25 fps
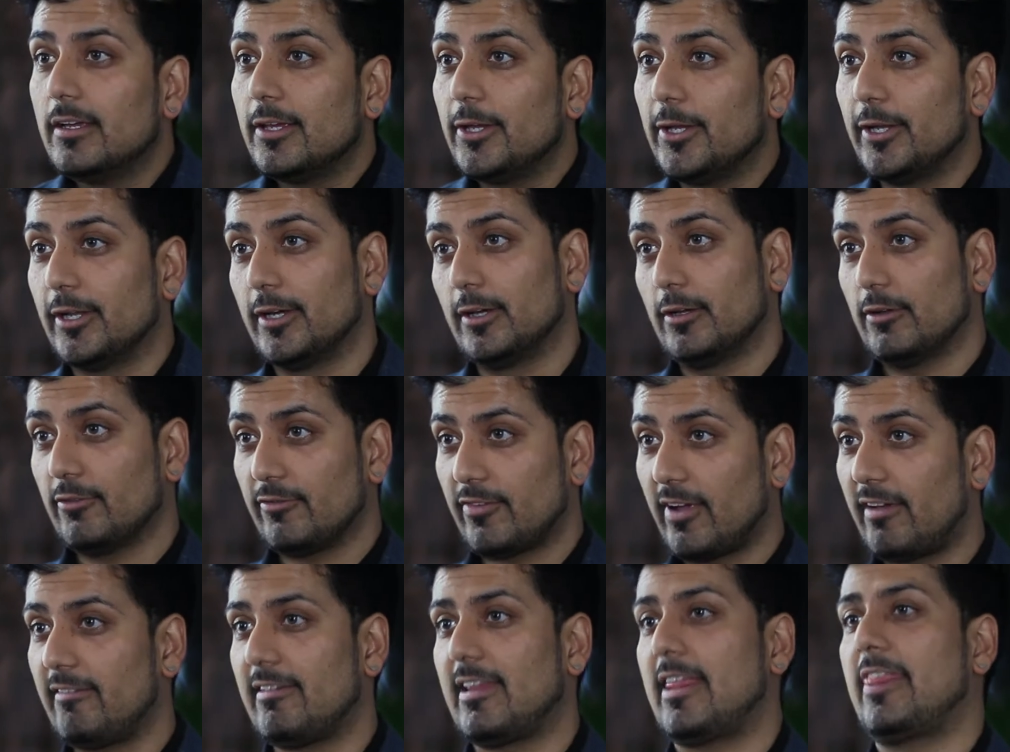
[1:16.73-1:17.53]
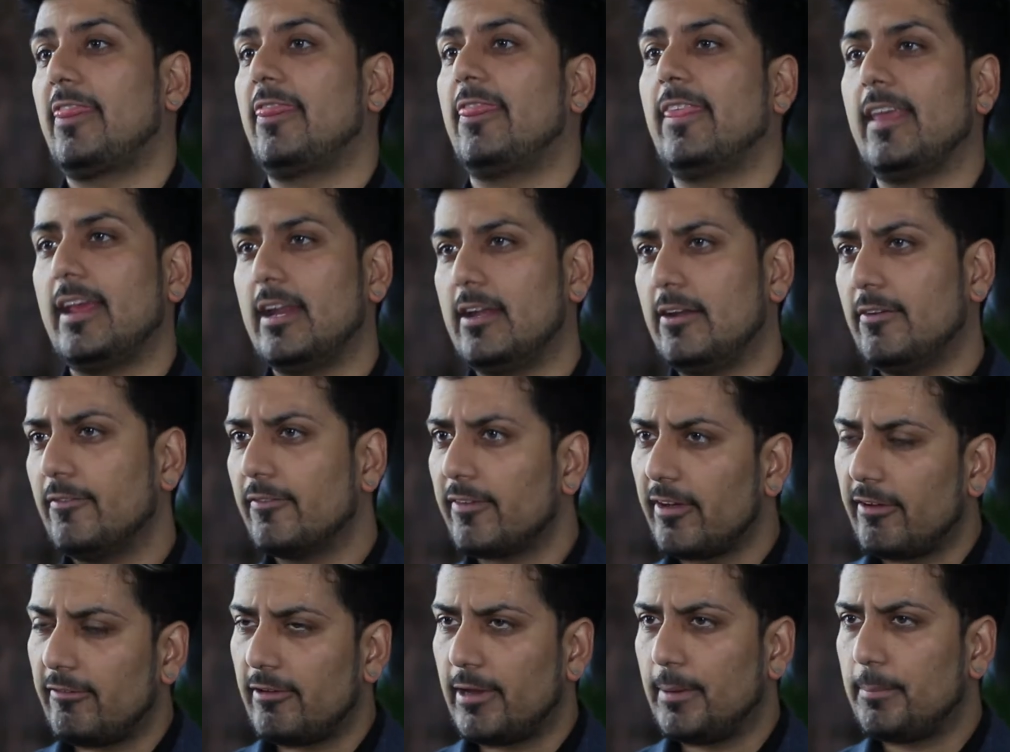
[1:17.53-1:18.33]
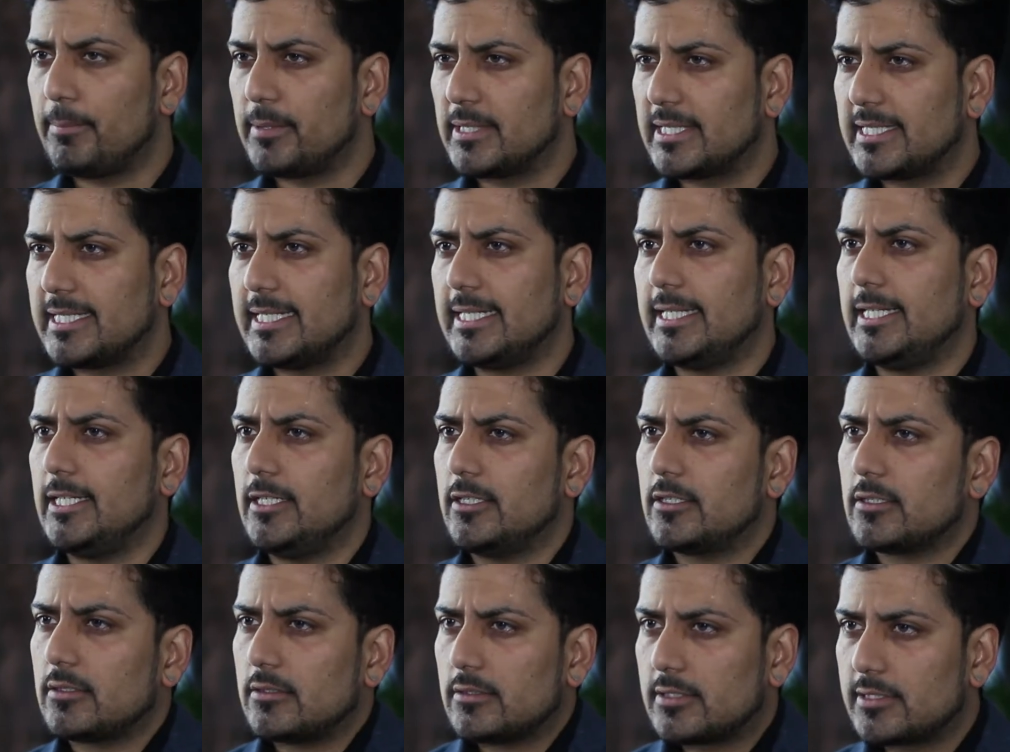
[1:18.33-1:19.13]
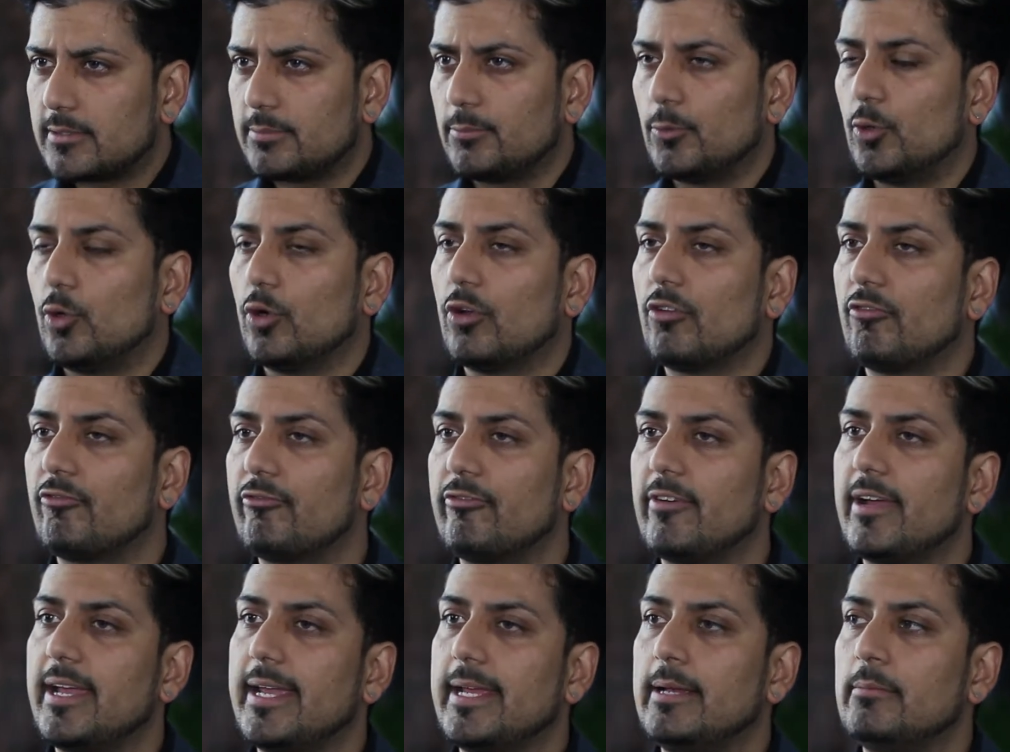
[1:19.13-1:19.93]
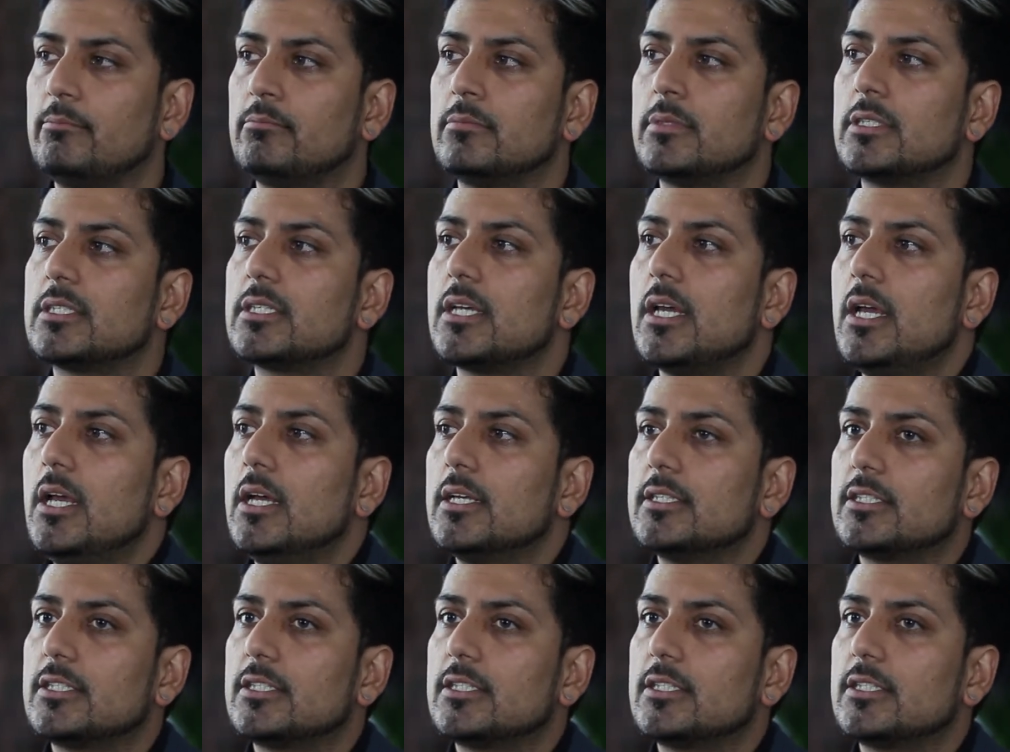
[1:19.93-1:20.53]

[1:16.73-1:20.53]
you know, very thin, very petite, small framed.